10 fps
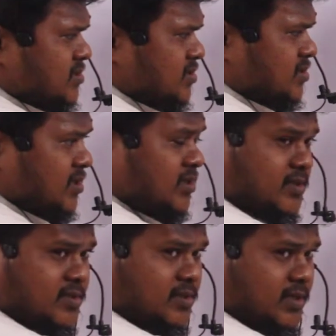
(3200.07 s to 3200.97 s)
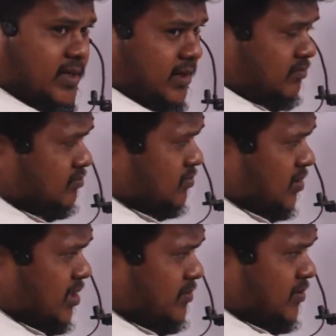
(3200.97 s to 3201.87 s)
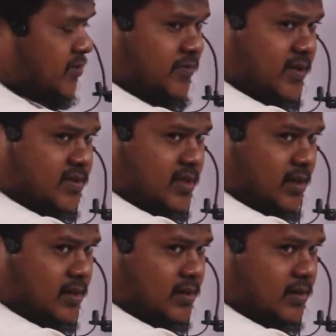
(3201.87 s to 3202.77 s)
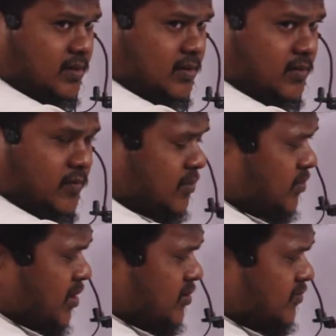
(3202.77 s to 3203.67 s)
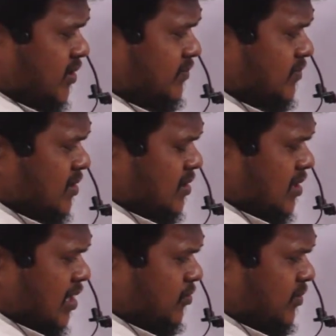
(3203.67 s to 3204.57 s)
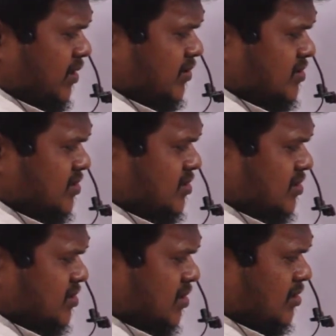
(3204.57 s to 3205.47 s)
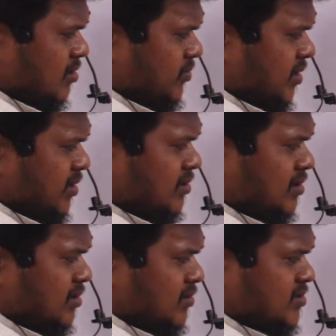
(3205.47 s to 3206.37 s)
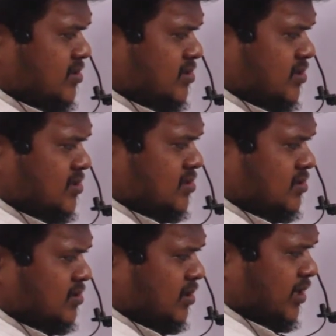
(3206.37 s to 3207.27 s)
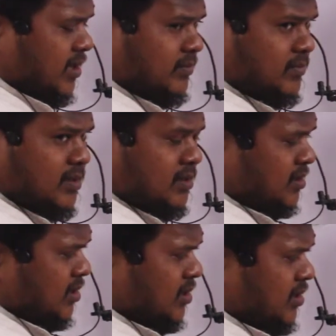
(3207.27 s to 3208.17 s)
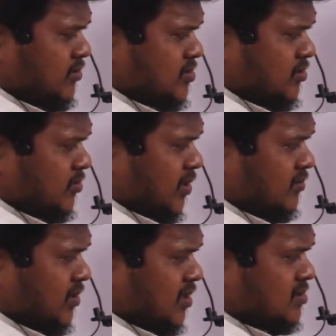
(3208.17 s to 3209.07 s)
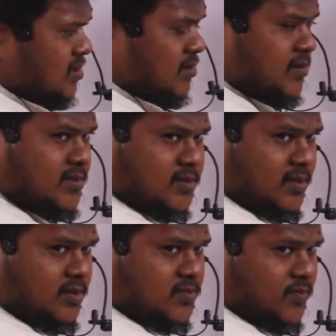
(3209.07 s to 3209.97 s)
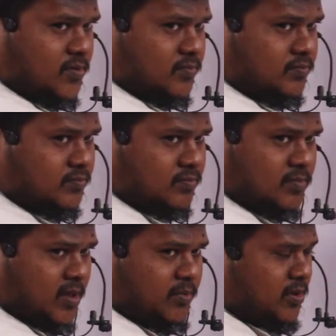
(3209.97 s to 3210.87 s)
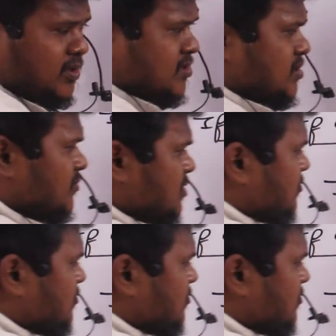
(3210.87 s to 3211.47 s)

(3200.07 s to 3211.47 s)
in series? 10. EMF of each cell? 1.5. How many resistors are, how many internal resistors? 10. 10 into 0.1. External resistor is 4. Are you able to understand which